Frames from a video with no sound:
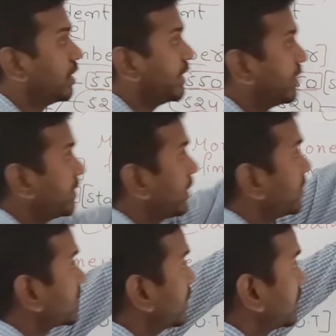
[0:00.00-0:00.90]
Then we have
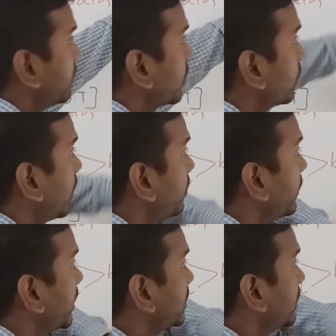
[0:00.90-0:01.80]
discussed about
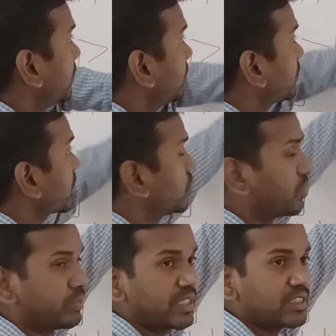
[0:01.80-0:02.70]
qualification.
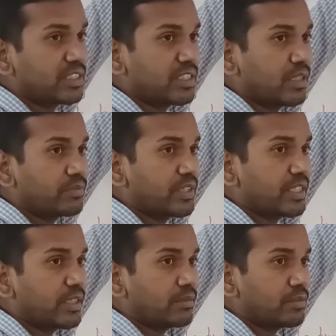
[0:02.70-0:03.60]
Should be a citizen of
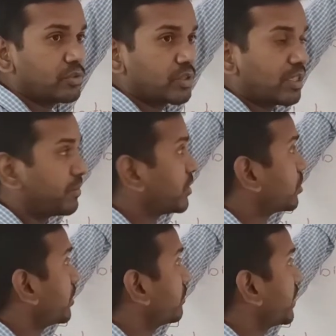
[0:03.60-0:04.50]
India, should complete
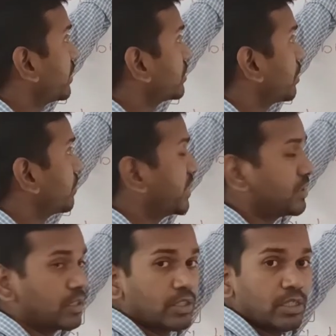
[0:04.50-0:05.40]
25 years of
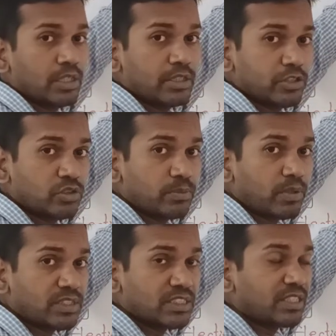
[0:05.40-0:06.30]
age, they should
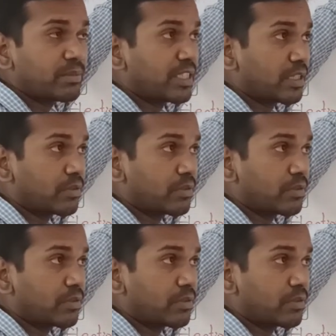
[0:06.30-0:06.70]
possess some other